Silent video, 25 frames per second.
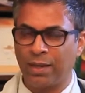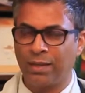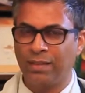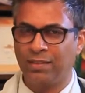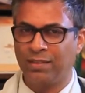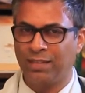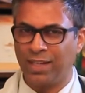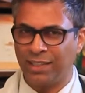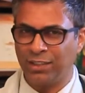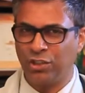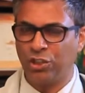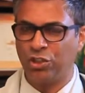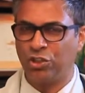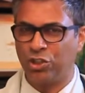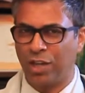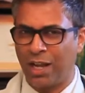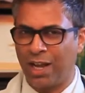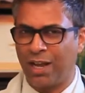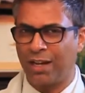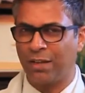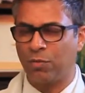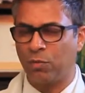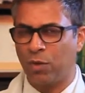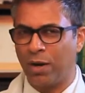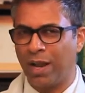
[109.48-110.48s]
Such a
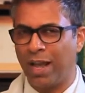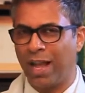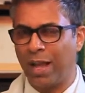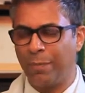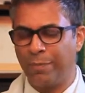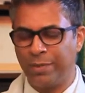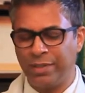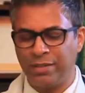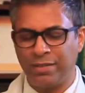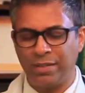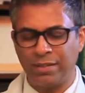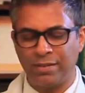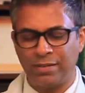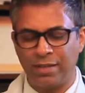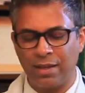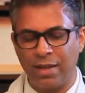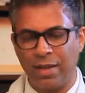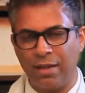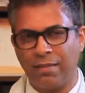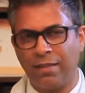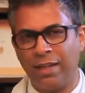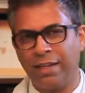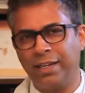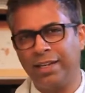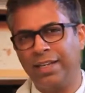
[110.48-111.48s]
child, what happens is
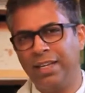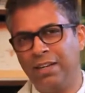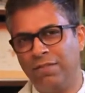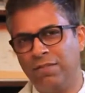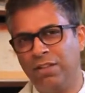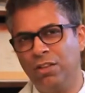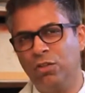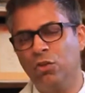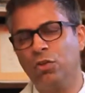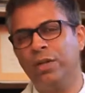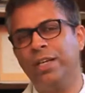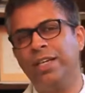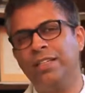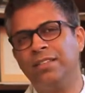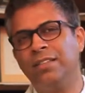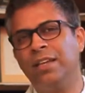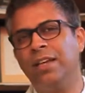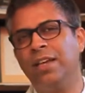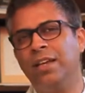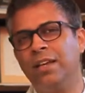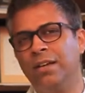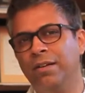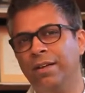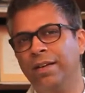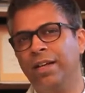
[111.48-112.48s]
that even though he's
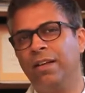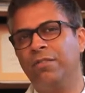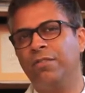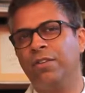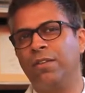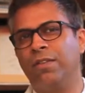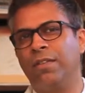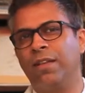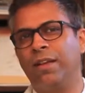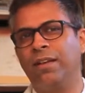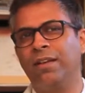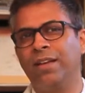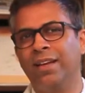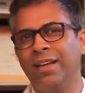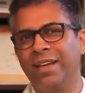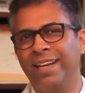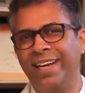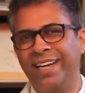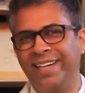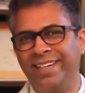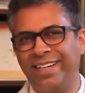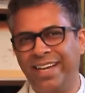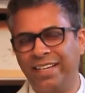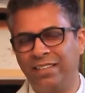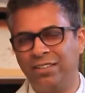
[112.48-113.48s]
hearing everything, he
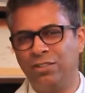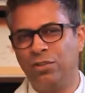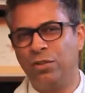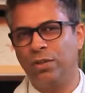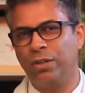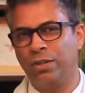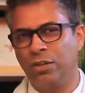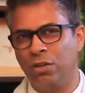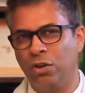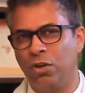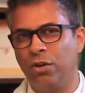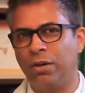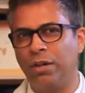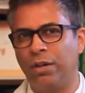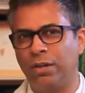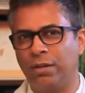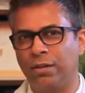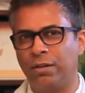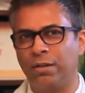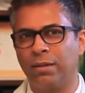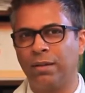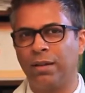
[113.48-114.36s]
tends to ignore it,